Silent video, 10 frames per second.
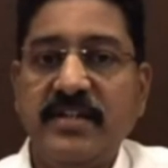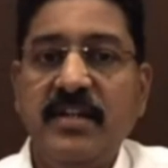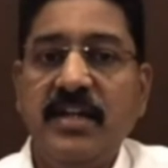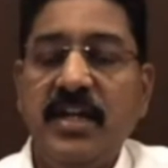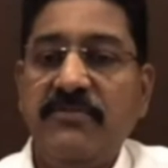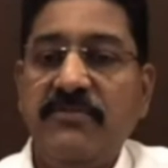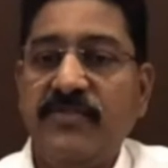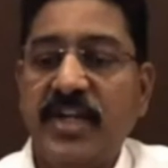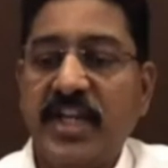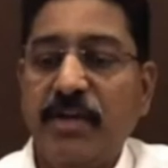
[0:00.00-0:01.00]
FFR
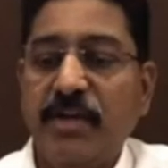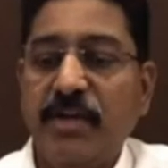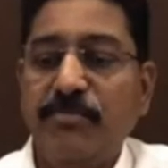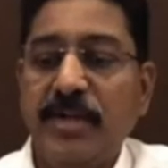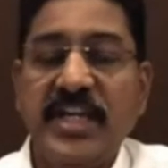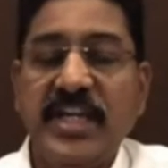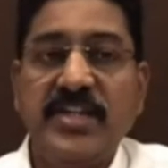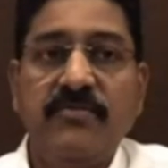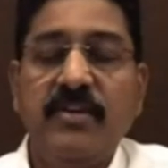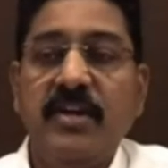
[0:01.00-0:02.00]
came negative
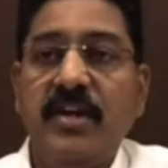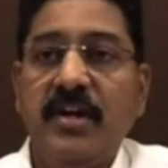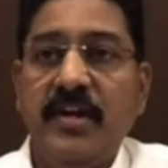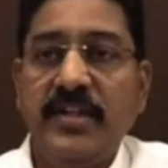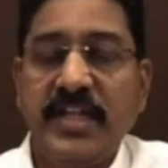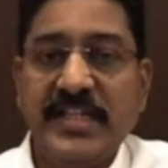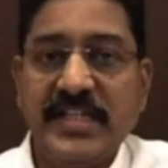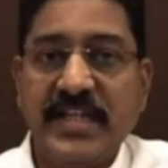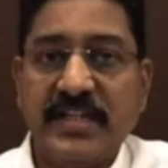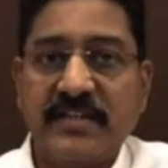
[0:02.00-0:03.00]
in the LCX.